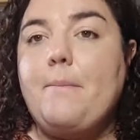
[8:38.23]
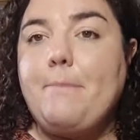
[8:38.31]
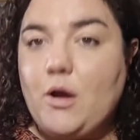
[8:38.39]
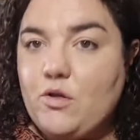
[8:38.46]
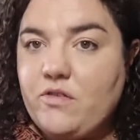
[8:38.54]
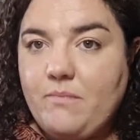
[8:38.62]

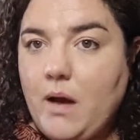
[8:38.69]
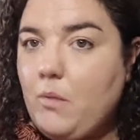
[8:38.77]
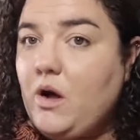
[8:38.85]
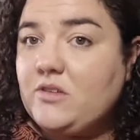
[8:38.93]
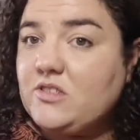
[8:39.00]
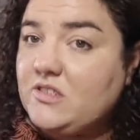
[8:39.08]
Both of my
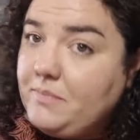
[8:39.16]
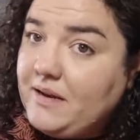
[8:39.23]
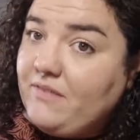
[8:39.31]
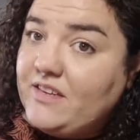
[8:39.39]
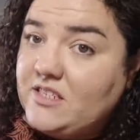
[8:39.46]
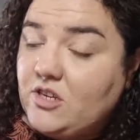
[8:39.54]
Wilders have been
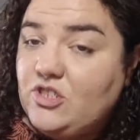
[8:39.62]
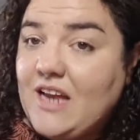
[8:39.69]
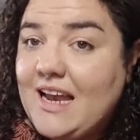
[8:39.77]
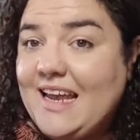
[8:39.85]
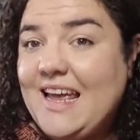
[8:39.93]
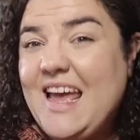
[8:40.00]
in viscose
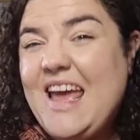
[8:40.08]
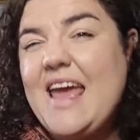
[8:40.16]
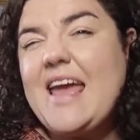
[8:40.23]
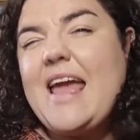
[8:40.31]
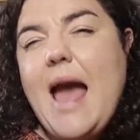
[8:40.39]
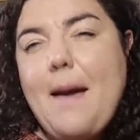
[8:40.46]
challis.
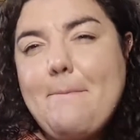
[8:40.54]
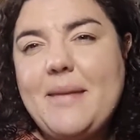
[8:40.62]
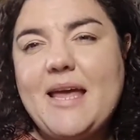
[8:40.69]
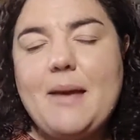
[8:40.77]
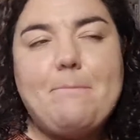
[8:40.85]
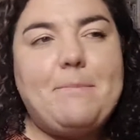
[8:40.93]
It can
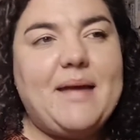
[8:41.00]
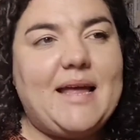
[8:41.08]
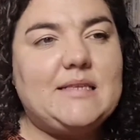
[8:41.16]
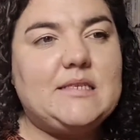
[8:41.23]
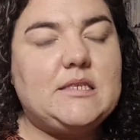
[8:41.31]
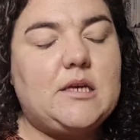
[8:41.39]
be a
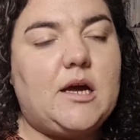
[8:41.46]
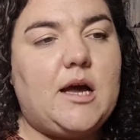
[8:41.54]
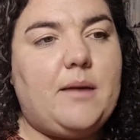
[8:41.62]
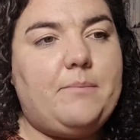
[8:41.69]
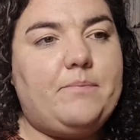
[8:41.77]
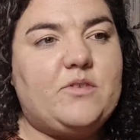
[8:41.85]
bit,
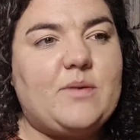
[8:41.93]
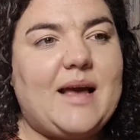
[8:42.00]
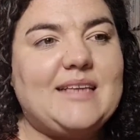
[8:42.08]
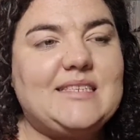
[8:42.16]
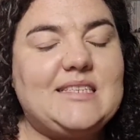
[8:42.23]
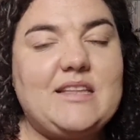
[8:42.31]
so it
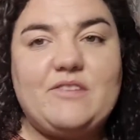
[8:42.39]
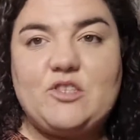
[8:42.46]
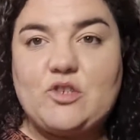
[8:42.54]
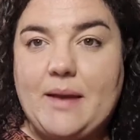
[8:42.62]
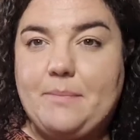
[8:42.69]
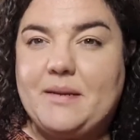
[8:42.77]
has this lovely
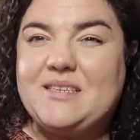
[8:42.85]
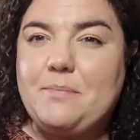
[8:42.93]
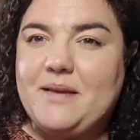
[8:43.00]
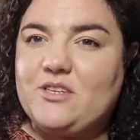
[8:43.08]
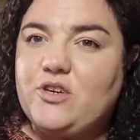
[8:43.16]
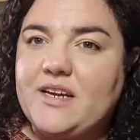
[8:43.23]
drape, but it's a
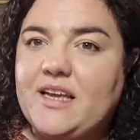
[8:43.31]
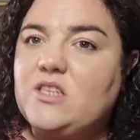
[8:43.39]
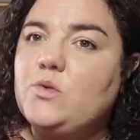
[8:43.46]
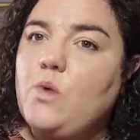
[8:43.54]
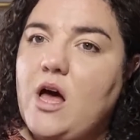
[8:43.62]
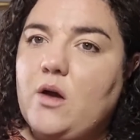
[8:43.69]
bit trickier
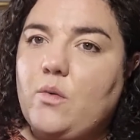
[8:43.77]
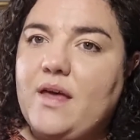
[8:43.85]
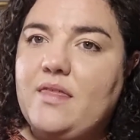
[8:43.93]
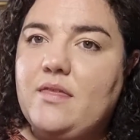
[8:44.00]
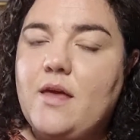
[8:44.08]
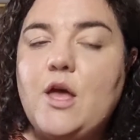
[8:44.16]
to work
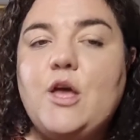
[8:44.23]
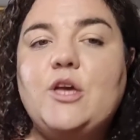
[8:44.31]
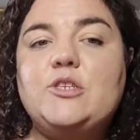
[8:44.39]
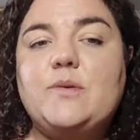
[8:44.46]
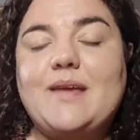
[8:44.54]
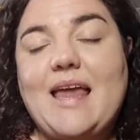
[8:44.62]
with.
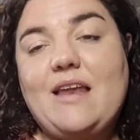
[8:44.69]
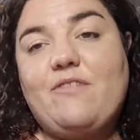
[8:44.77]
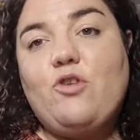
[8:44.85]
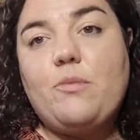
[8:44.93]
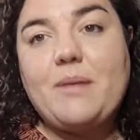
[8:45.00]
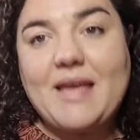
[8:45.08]
So again,
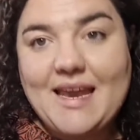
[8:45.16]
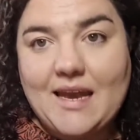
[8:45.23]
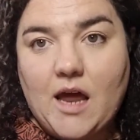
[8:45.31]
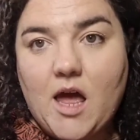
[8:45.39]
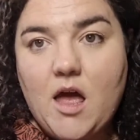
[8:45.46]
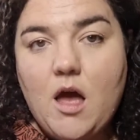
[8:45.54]
if you're a
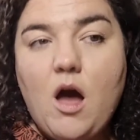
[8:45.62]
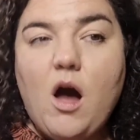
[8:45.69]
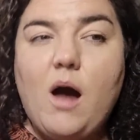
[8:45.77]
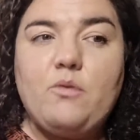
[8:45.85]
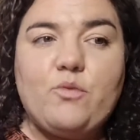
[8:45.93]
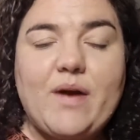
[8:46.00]
beginner,
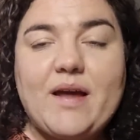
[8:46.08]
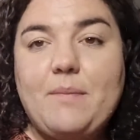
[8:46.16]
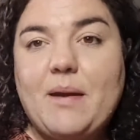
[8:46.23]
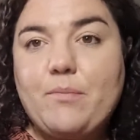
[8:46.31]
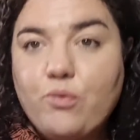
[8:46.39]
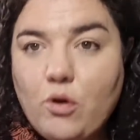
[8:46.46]
I would
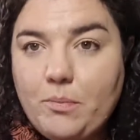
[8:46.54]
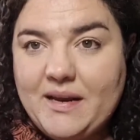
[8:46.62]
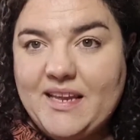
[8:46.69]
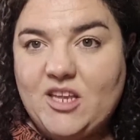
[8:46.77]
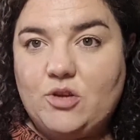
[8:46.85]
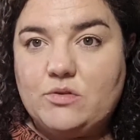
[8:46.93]
recommend
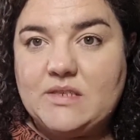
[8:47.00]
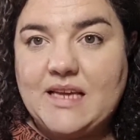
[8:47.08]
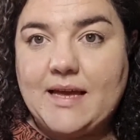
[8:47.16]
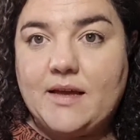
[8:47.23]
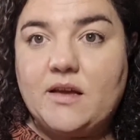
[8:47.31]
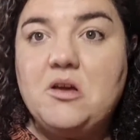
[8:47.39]
probably
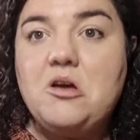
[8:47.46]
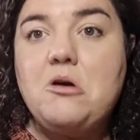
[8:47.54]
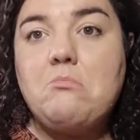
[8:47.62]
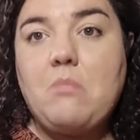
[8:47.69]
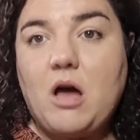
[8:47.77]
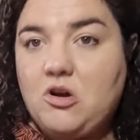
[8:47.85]
using
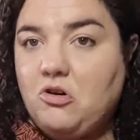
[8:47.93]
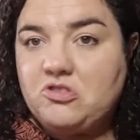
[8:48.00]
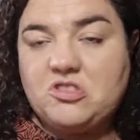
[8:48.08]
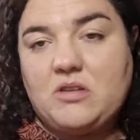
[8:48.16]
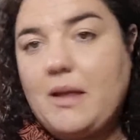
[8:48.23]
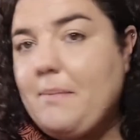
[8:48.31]
a
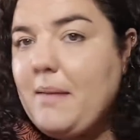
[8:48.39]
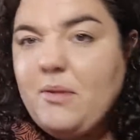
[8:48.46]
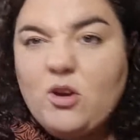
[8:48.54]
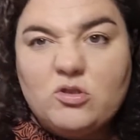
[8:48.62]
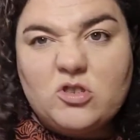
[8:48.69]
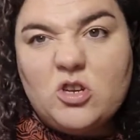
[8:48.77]
cotton, like
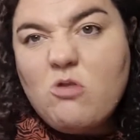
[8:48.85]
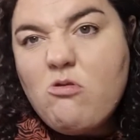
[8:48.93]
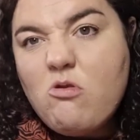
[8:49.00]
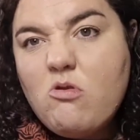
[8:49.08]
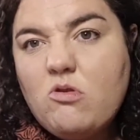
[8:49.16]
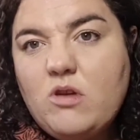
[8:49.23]
maybe a cotton
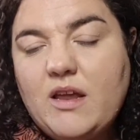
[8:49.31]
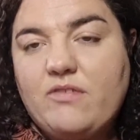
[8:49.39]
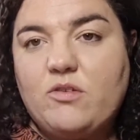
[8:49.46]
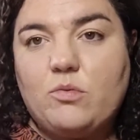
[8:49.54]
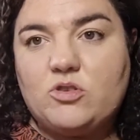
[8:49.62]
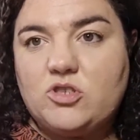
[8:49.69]
lawn,
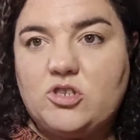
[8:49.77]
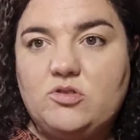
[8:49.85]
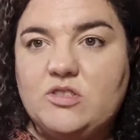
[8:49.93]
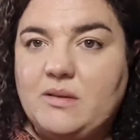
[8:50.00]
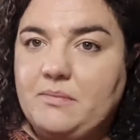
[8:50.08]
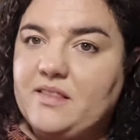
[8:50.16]
if you want to
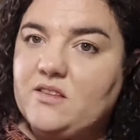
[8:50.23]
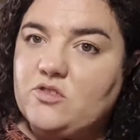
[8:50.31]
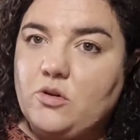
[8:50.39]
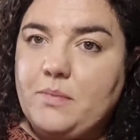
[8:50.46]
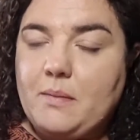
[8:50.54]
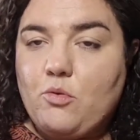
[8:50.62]
use something that's
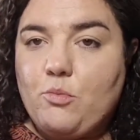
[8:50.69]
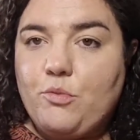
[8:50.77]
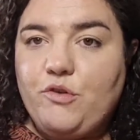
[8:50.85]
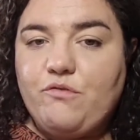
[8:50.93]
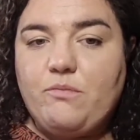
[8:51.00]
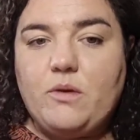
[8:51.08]
got a bit more
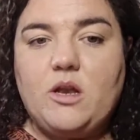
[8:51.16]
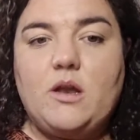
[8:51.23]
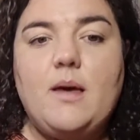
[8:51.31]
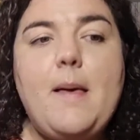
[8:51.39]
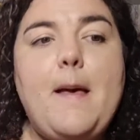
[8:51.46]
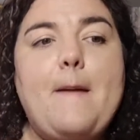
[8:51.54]

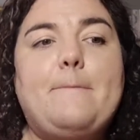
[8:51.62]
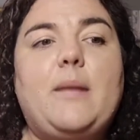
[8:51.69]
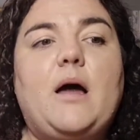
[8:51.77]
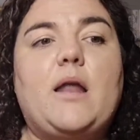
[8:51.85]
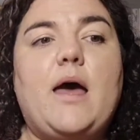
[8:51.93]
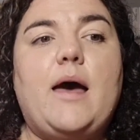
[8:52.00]
movement.
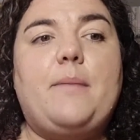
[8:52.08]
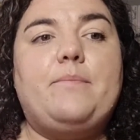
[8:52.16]
But